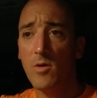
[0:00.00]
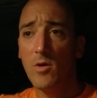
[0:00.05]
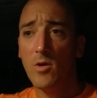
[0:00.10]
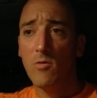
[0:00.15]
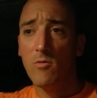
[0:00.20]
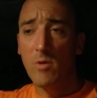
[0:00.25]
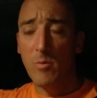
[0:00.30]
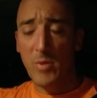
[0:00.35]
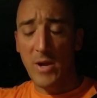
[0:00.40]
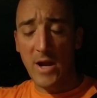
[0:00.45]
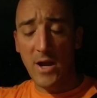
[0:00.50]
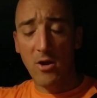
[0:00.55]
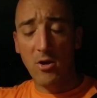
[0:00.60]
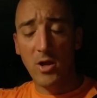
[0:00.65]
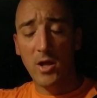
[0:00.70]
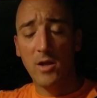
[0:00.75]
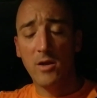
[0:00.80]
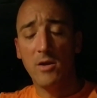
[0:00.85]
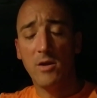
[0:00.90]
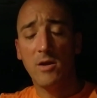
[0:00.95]

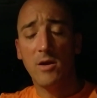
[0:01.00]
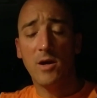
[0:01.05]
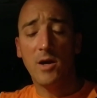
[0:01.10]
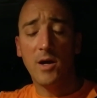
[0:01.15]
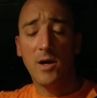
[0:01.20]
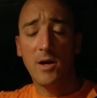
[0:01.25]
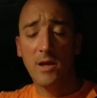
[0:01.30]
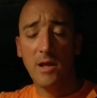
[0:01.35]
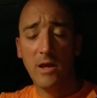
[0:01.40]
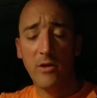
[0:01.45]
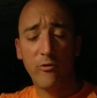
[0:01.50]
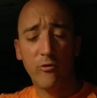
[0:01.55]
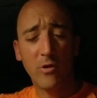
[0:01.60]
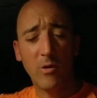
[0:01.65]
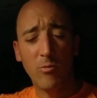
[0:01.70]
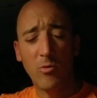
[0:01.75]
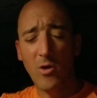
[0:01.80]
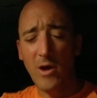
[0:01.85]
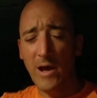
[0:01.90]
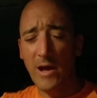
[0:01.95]
repair it. He had
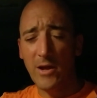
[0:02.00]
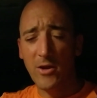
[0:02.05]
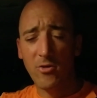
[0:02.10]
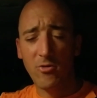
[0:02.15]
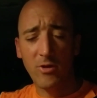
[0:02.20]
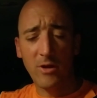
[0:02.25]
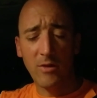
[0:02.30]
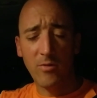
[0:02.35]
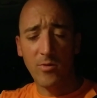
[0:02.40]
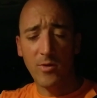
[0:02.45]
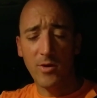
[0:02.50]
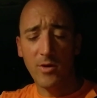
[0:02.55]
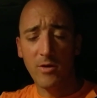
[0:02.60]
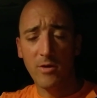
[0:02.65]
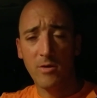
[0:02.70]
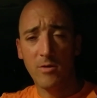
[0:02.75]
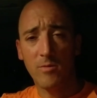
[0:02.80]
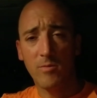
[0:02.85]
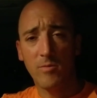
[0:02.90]
trouble anchoring the